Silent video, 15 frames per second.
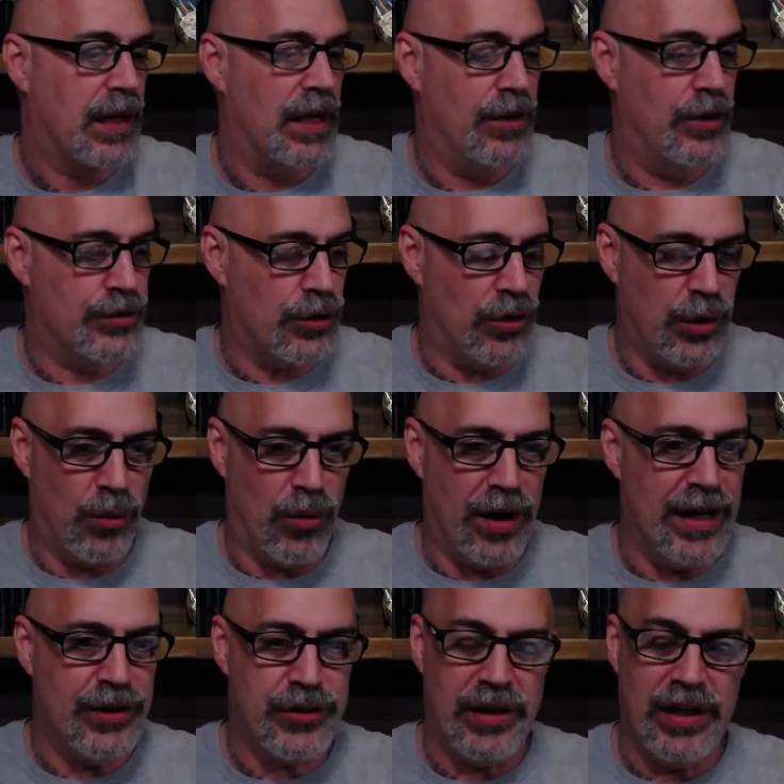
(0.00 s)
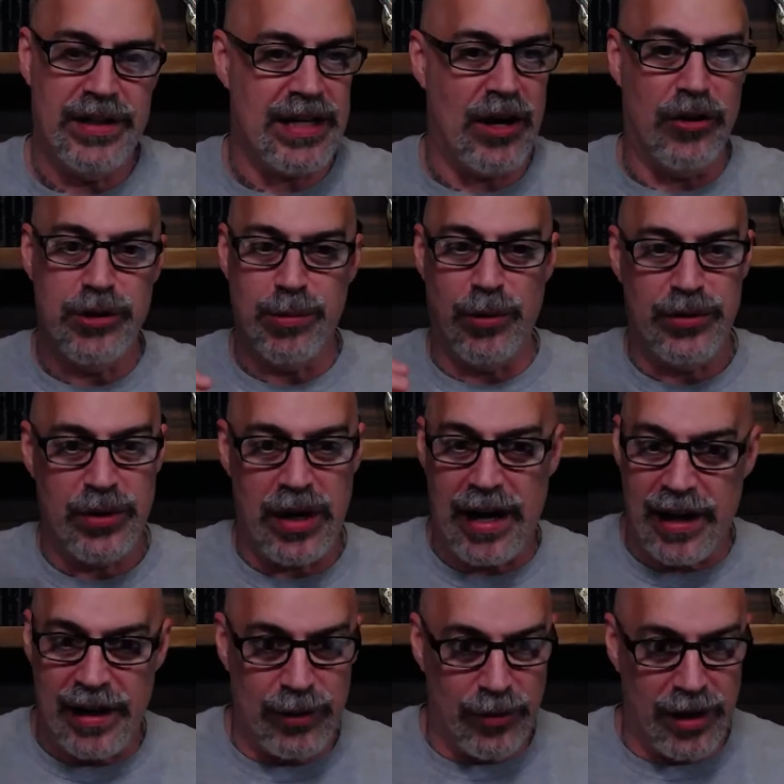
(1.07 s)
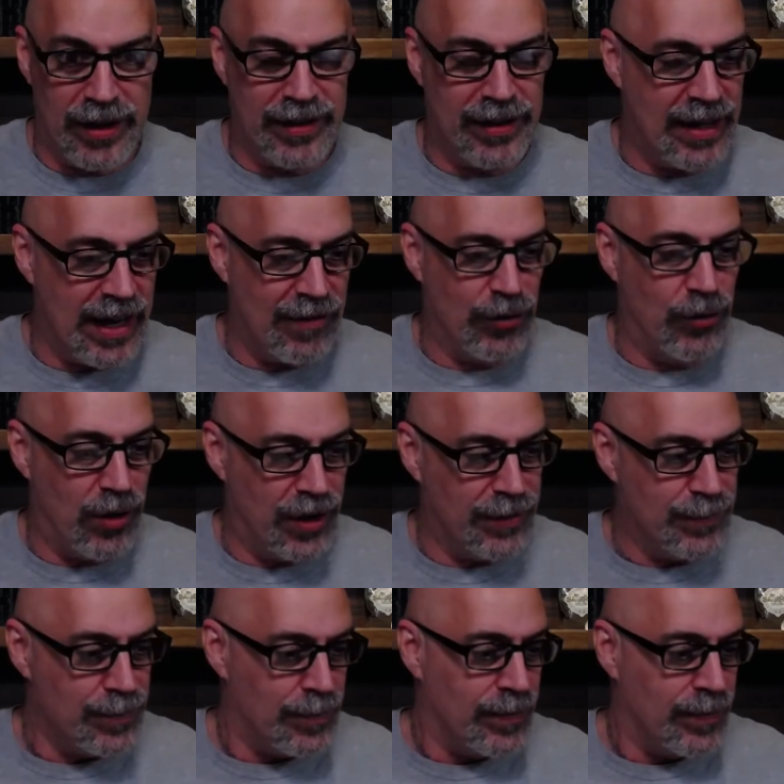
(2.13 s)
And there's only 1 entry, and it's eligible to anyone and everyone.